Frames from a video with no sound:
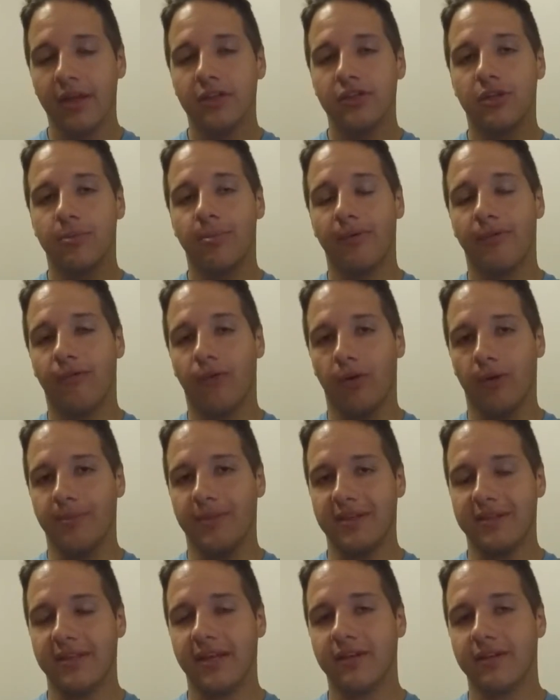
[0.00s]
to perform
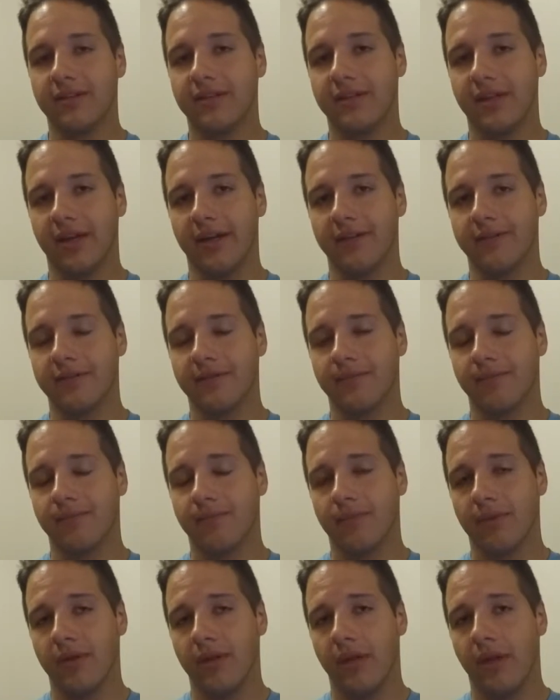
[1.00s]
this exercise.
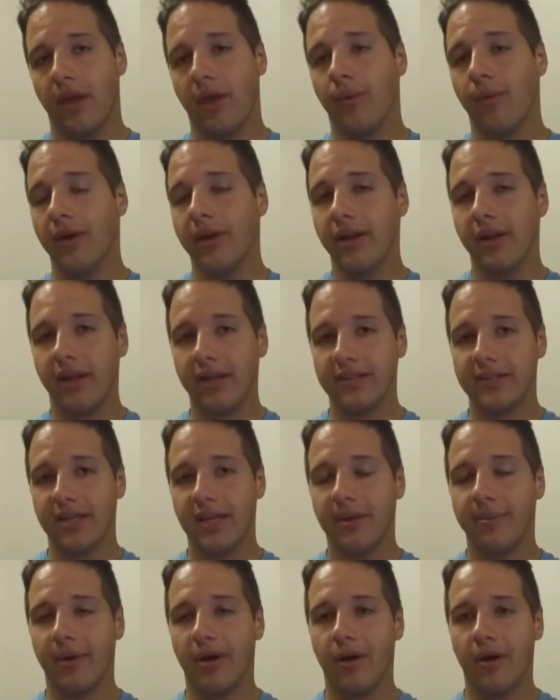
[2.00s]
And what did I
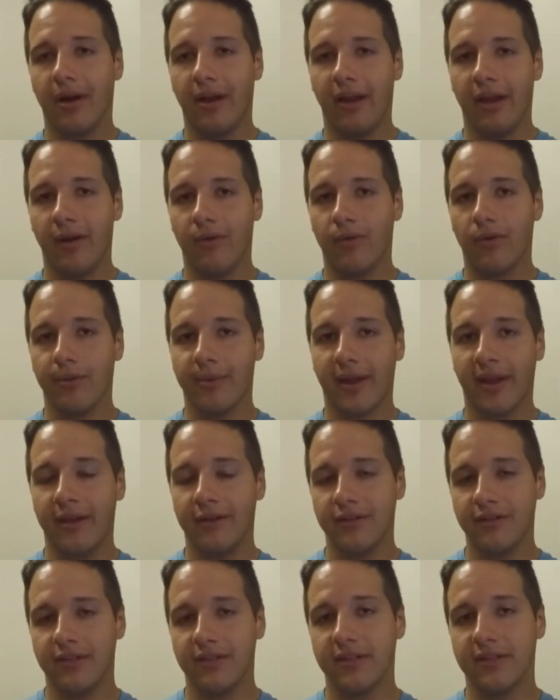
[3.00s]
say about our anaerobic
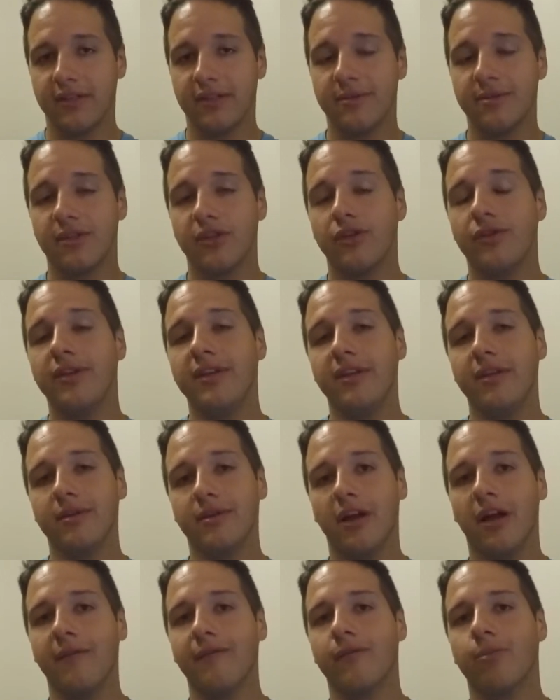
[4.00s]
energy systems? You need to
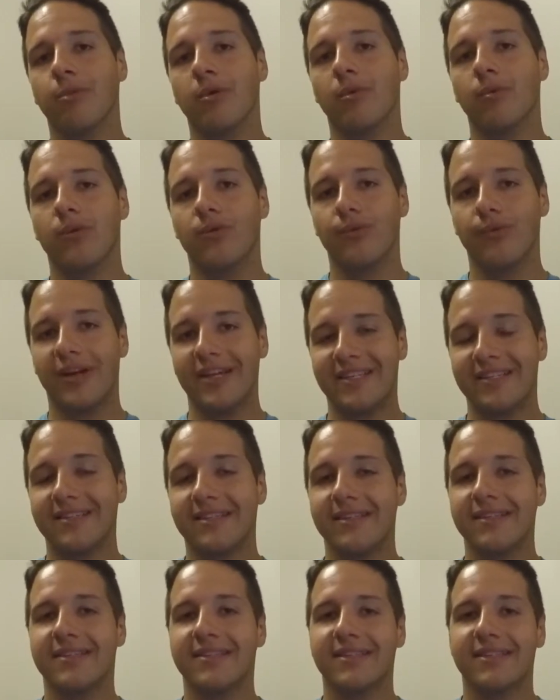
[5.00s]
come from a
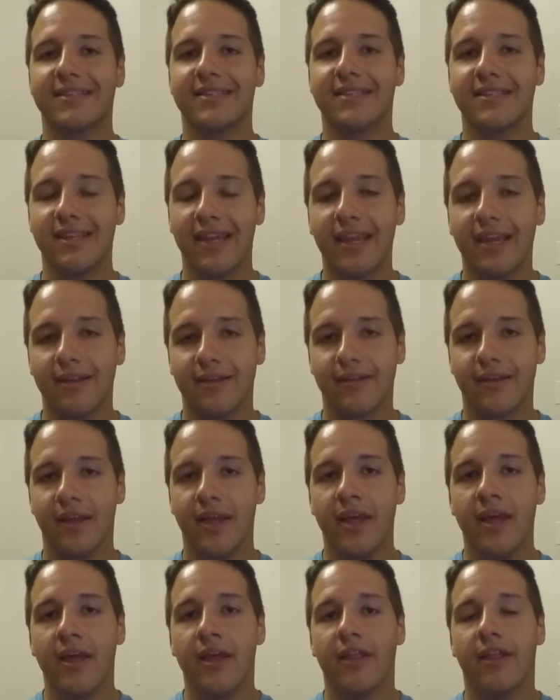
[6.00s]
rested state.
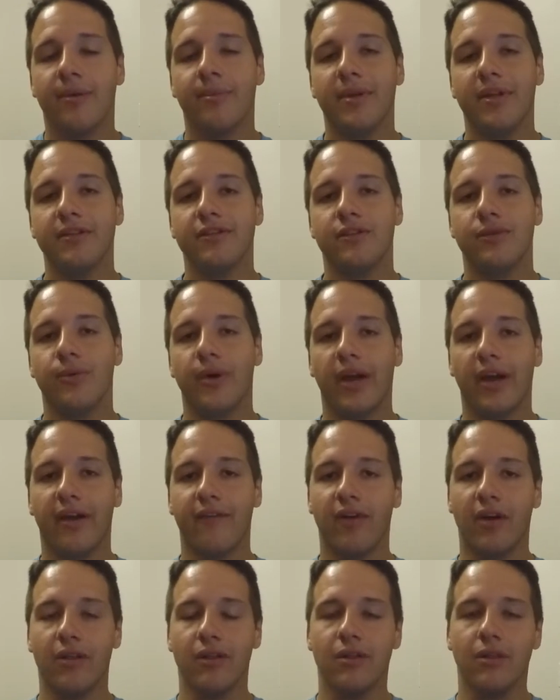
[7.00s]
That means you have
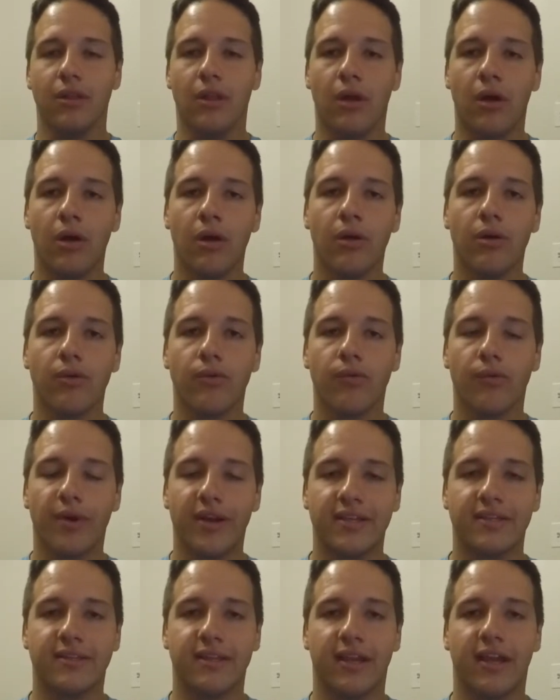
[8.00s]
a long
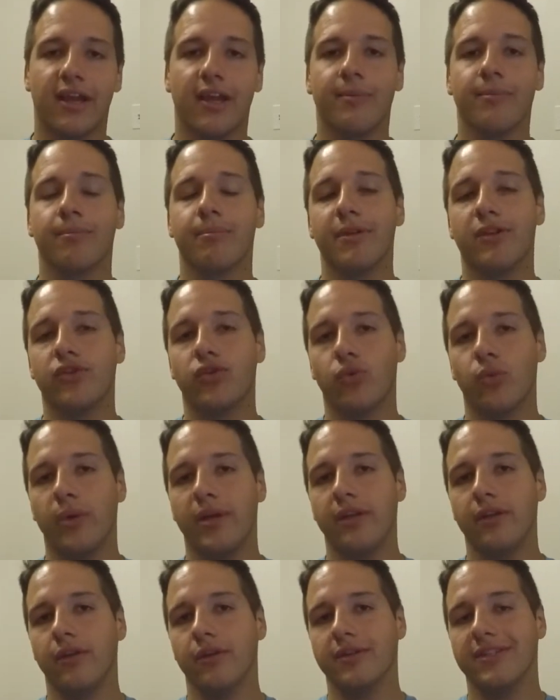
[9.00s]
rest time
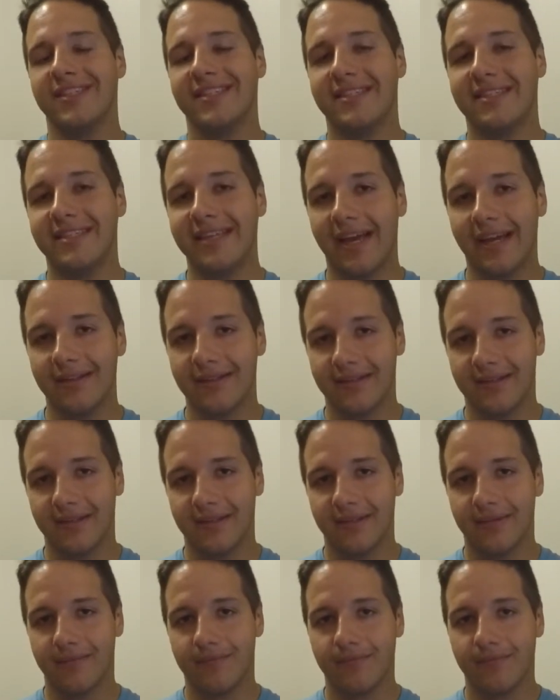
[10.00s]
between your sets.